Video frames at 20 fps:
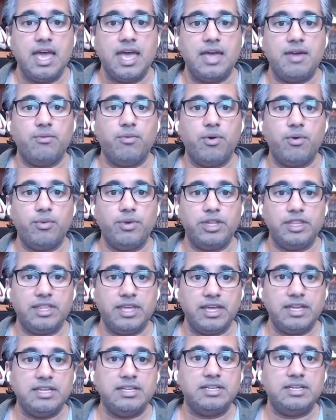And what we
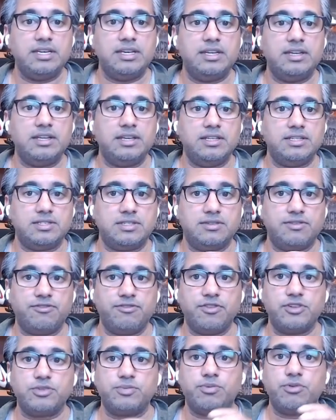then did is the
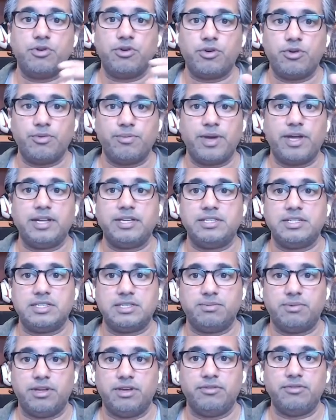first programmatic
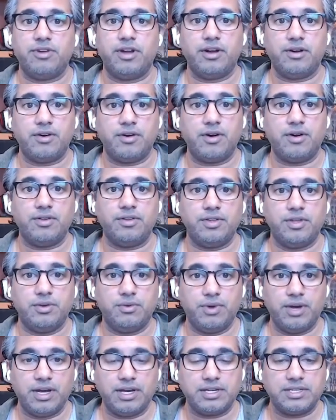display for alcohol in the
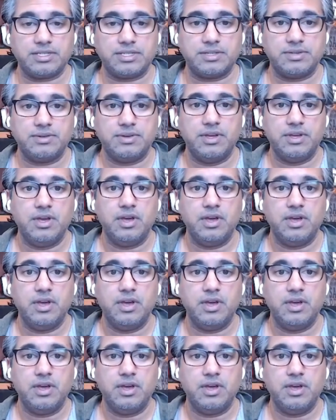U S.